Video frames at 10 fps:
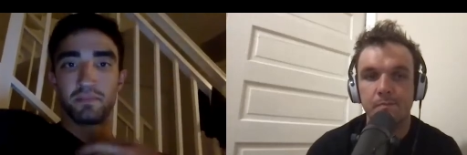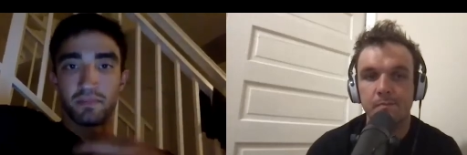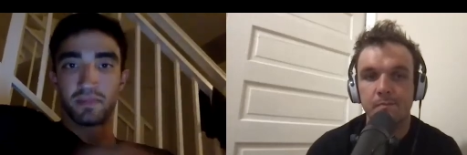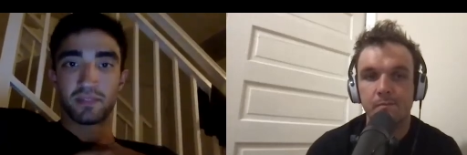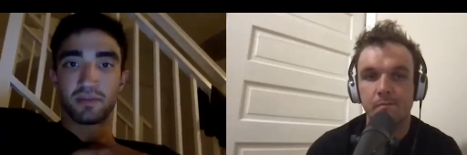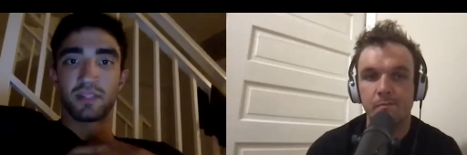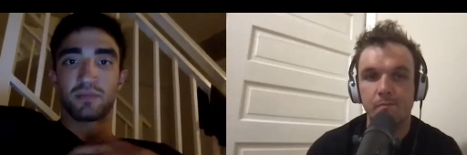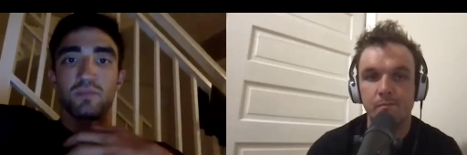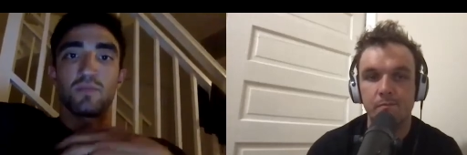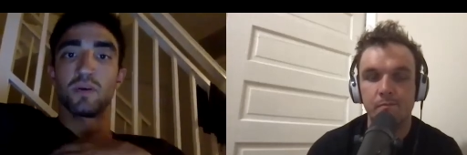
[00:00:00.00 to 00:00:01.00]
Speaker 1: it's, it's
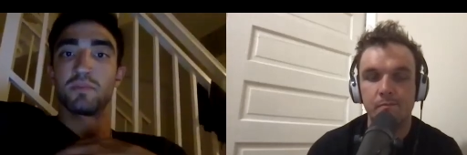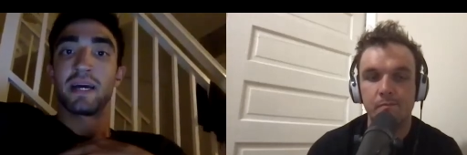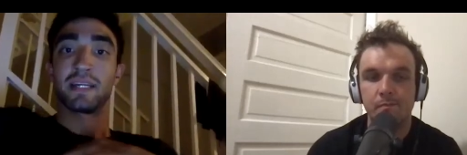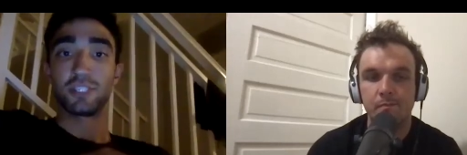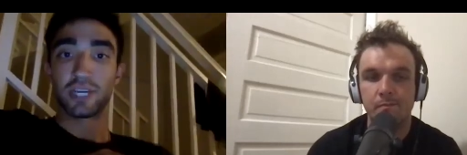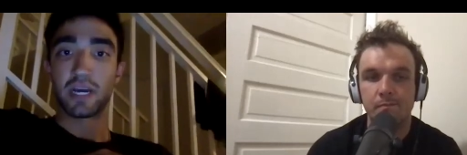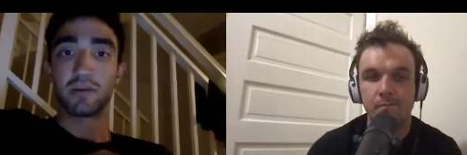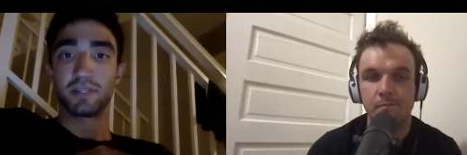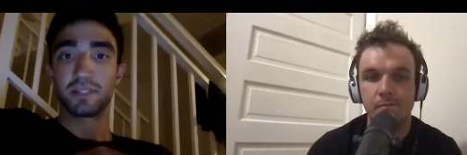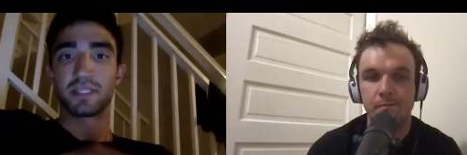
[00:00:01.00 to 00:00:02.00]
what my job
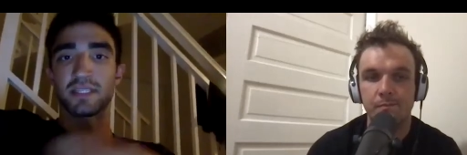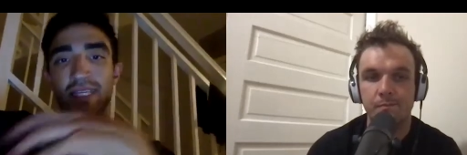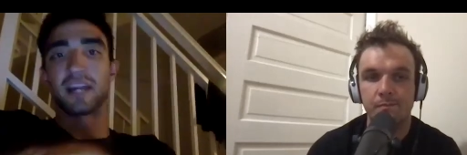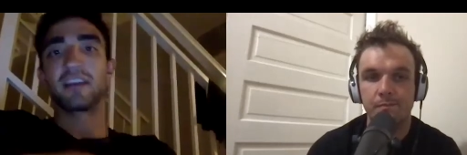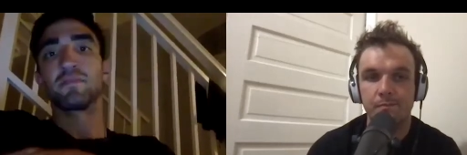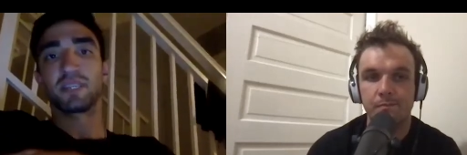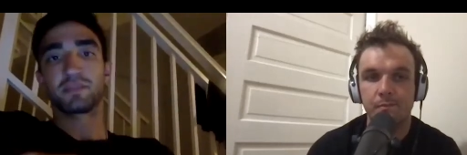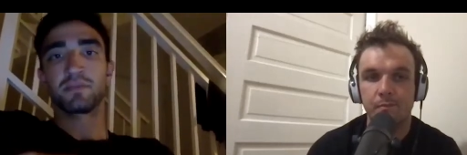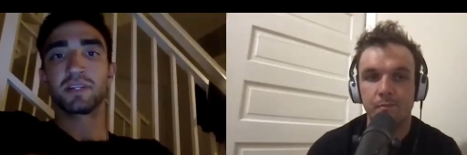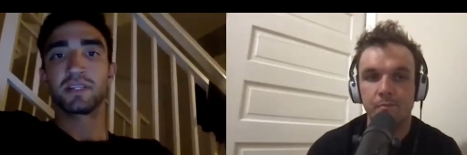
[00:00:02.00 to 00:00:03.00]
is inside of Best
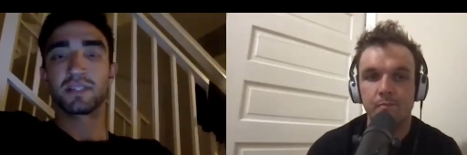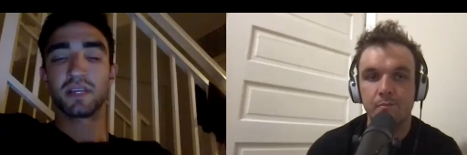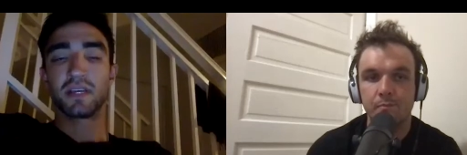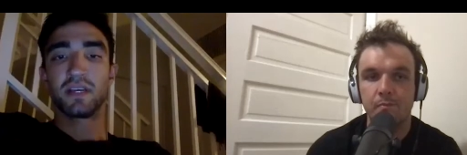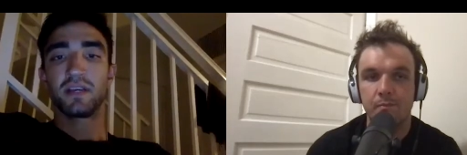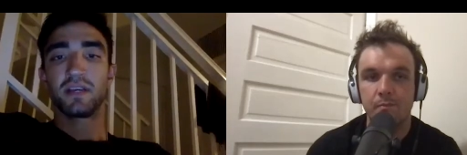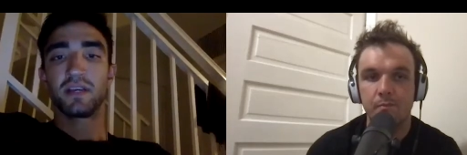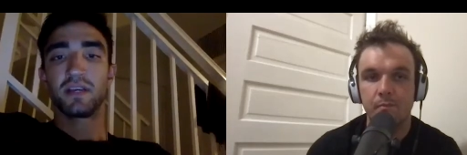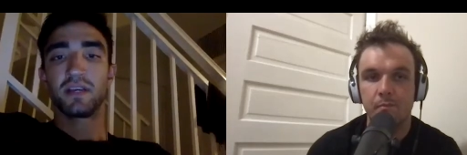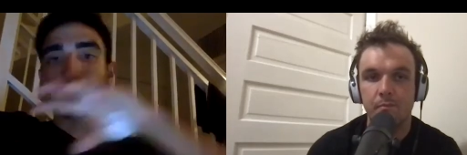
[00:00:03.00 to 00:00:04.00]
Buddies
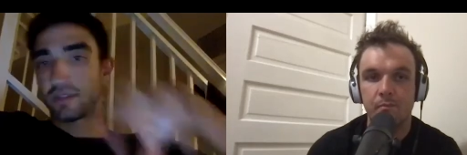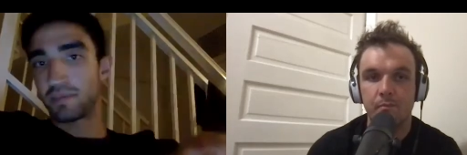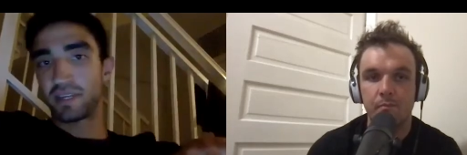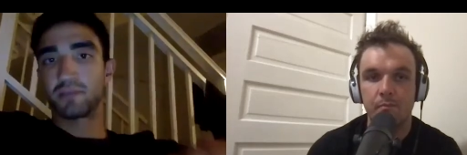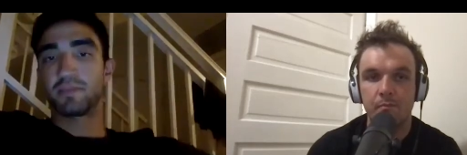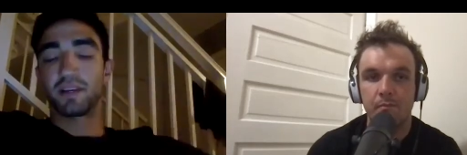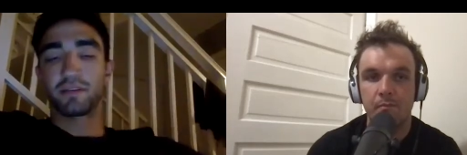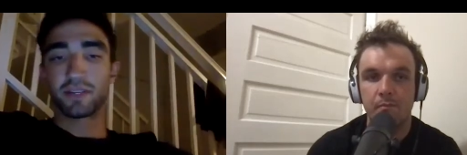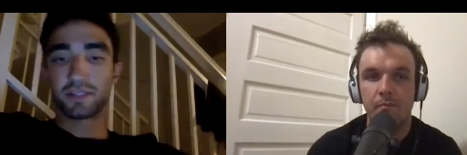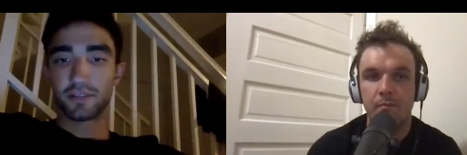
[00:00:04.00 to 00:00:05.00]
other than being a bike
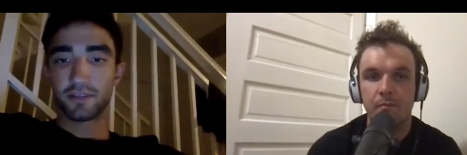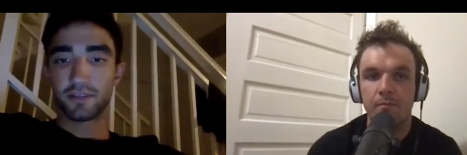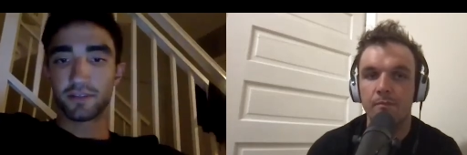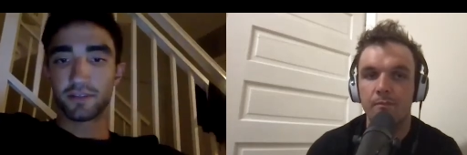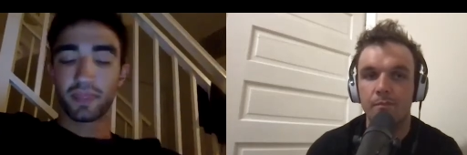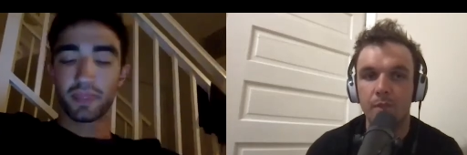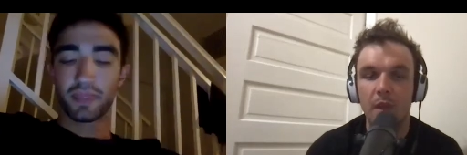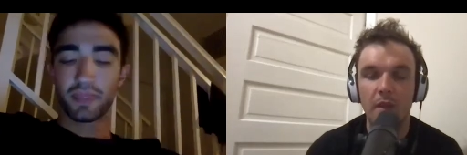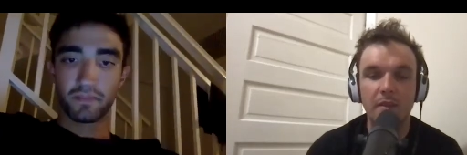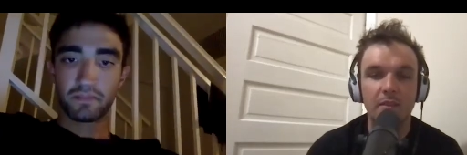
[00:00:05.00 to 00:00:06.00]
racer.
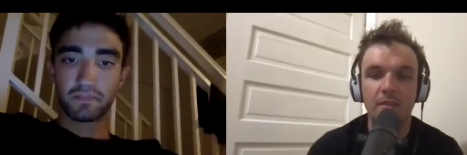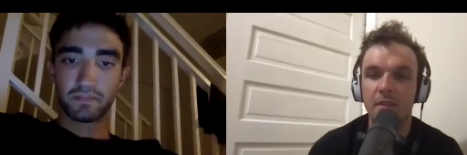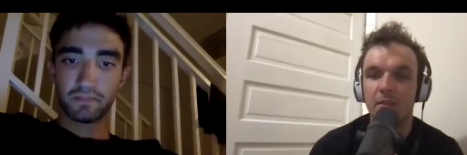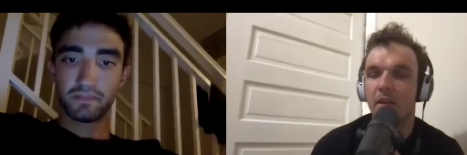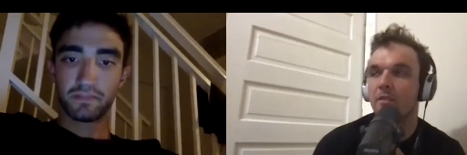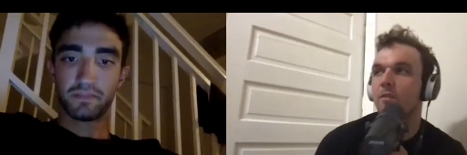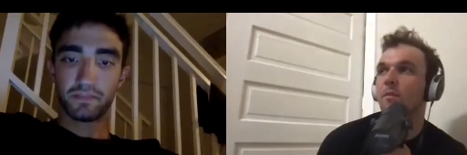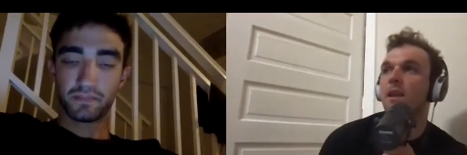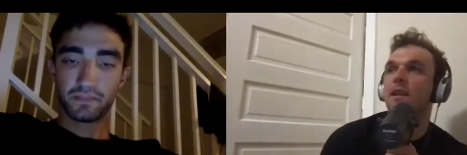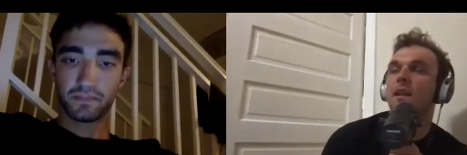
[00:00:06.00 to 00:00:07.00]
Speaker 2: No, that's that's
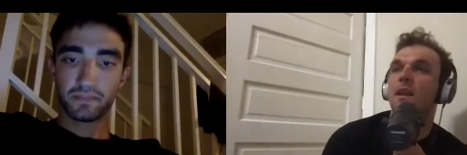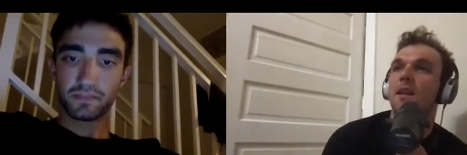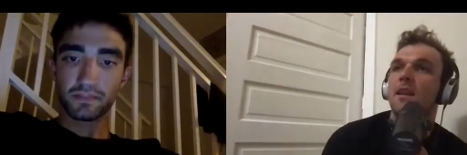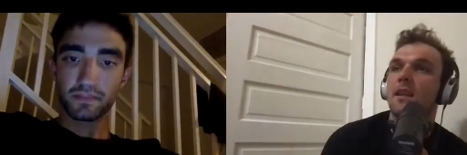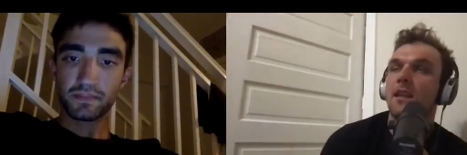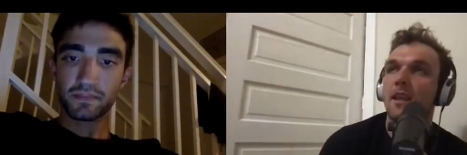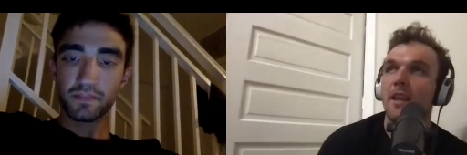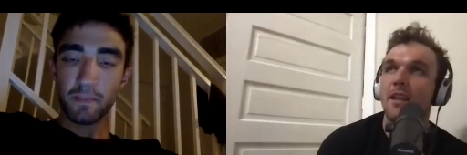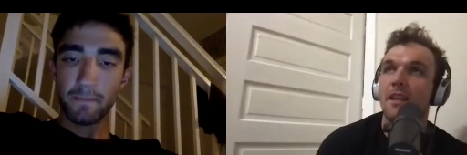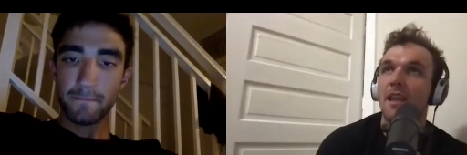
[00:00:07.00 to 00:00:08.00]
awesome, man. And
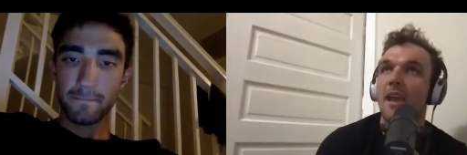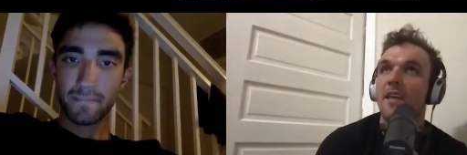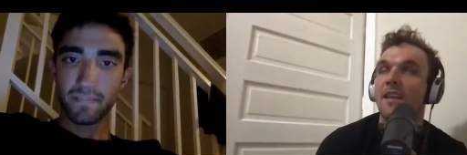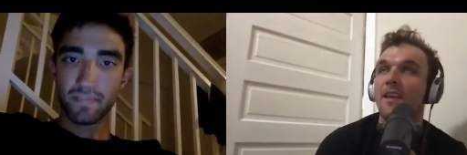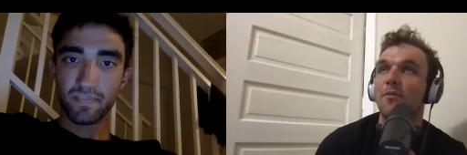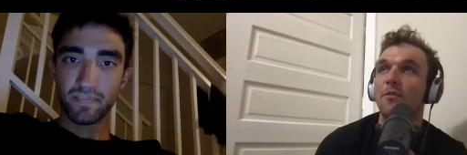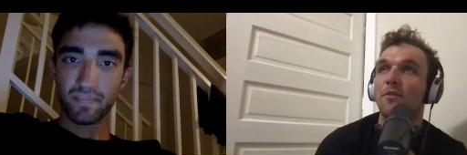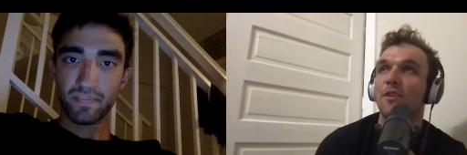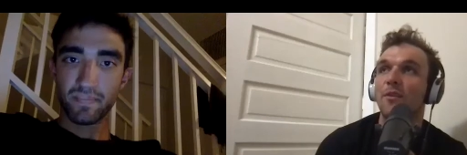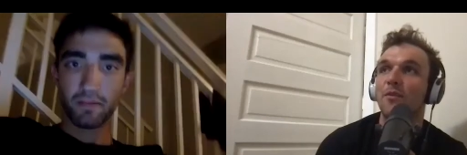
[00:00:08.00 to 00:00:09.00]
and yeah, like it
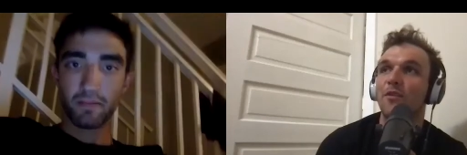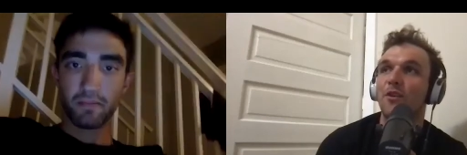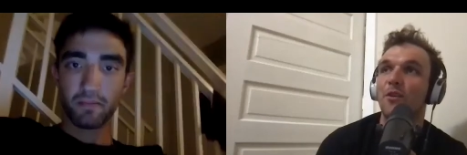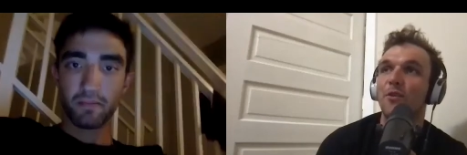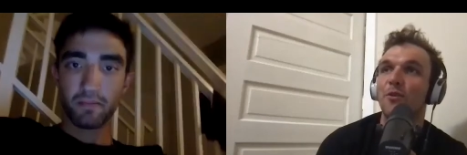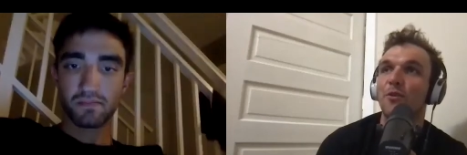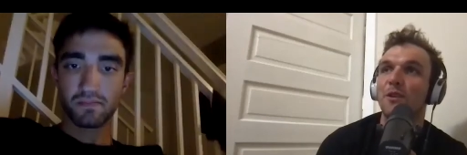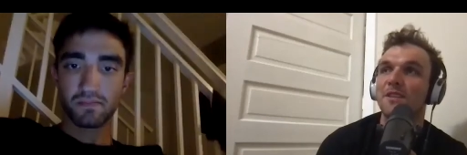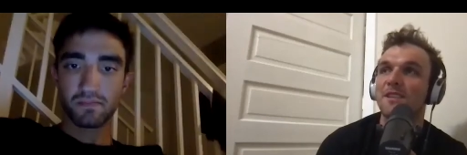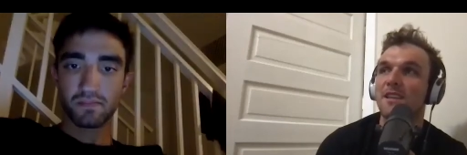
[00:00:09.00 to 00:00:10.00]
was it was so cool
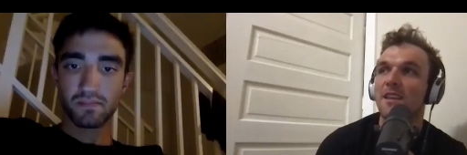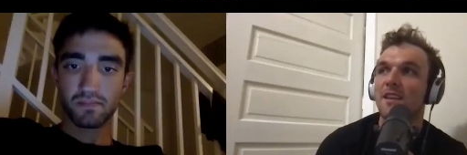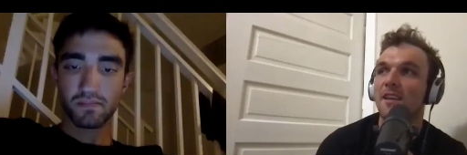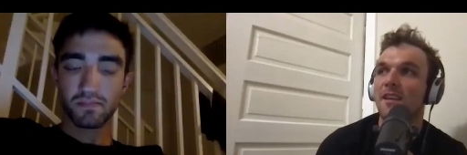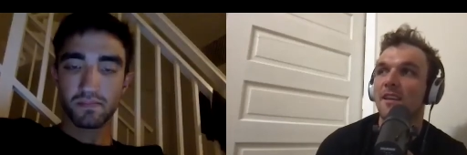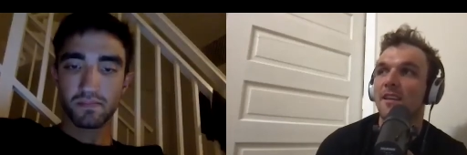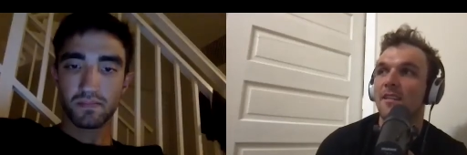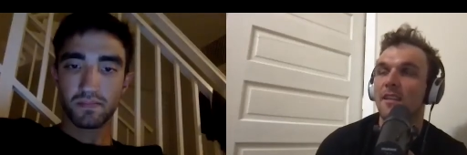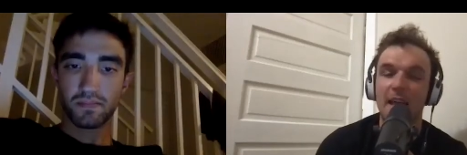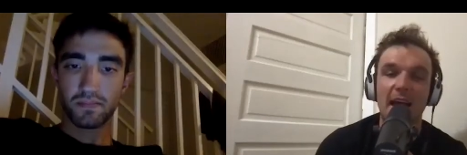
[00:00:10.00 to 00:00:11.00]
to see
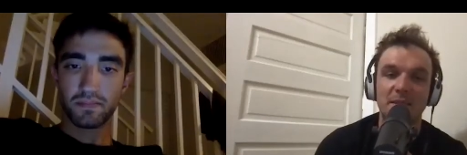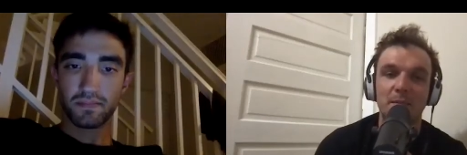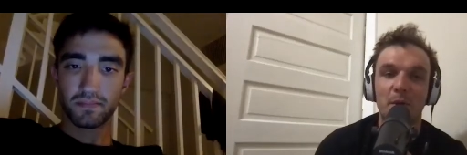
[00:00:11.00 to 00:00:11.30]
the last